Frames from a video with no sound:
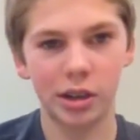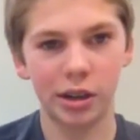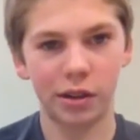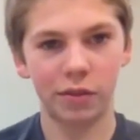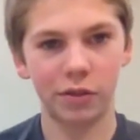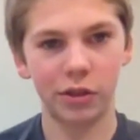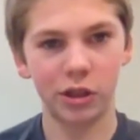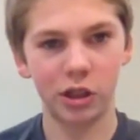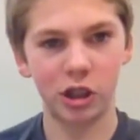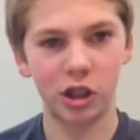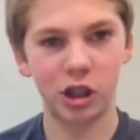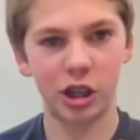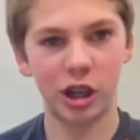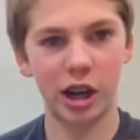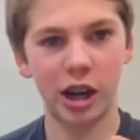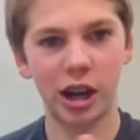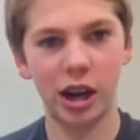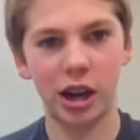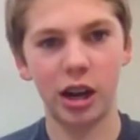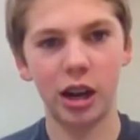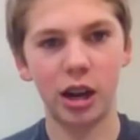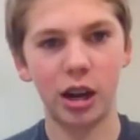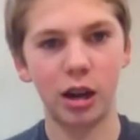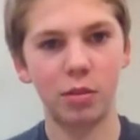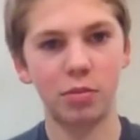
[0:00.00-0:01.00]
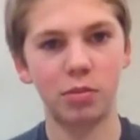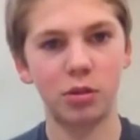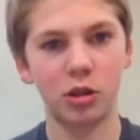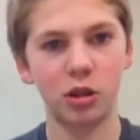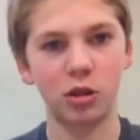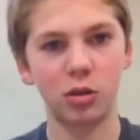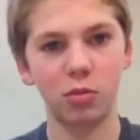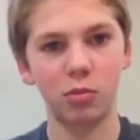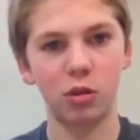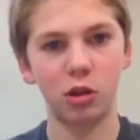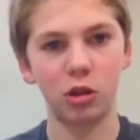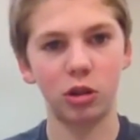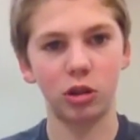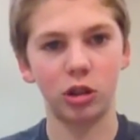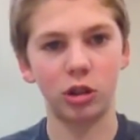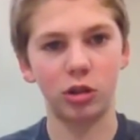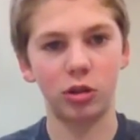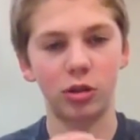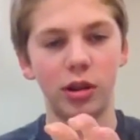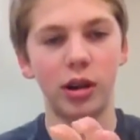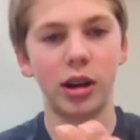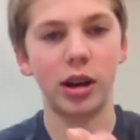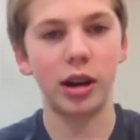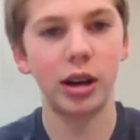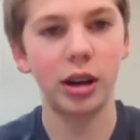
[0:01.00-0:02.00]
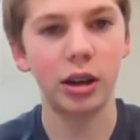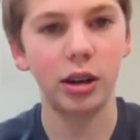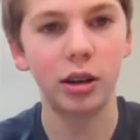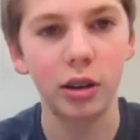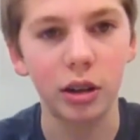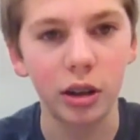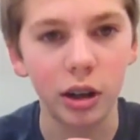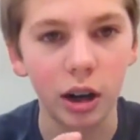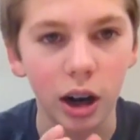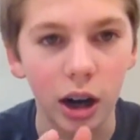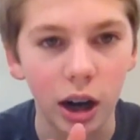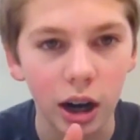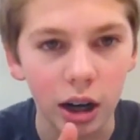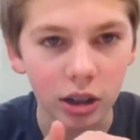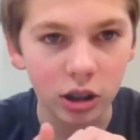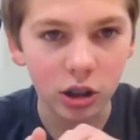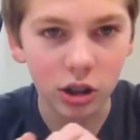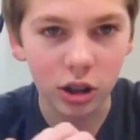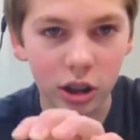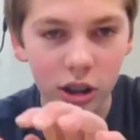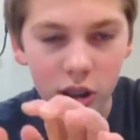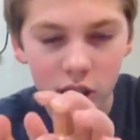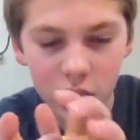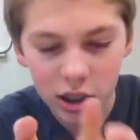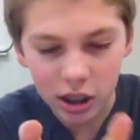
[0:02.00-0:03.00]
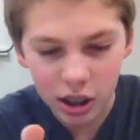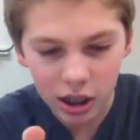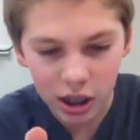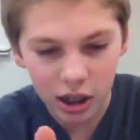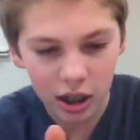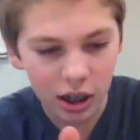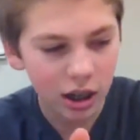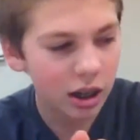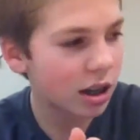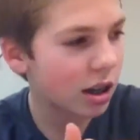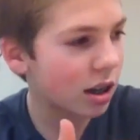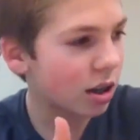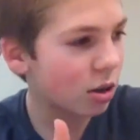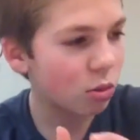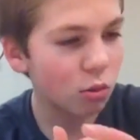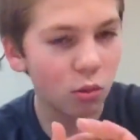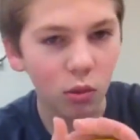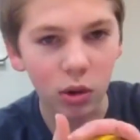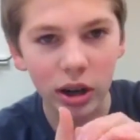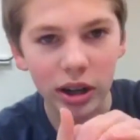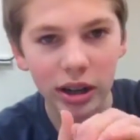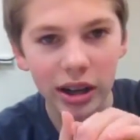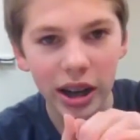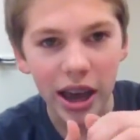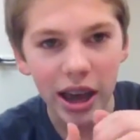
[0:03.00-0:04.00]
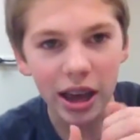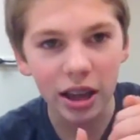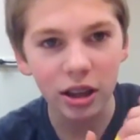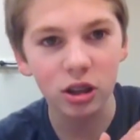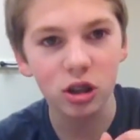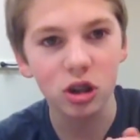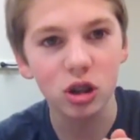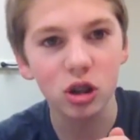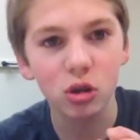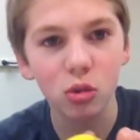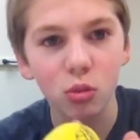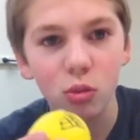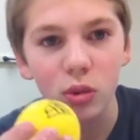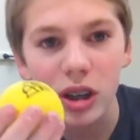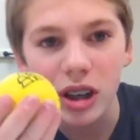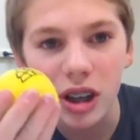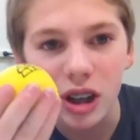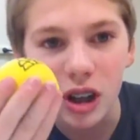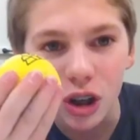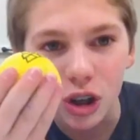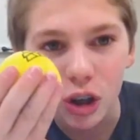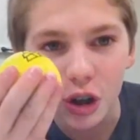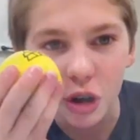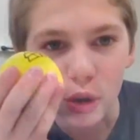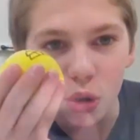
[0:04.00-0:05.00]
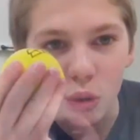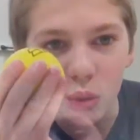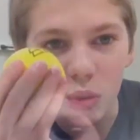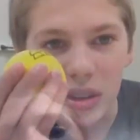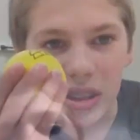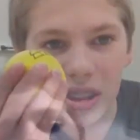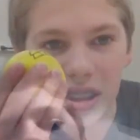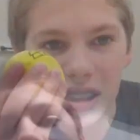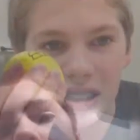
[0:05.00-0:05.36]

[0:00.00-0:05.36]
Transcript: different shapes. You can mold it around. All right, so let's see what else we can do with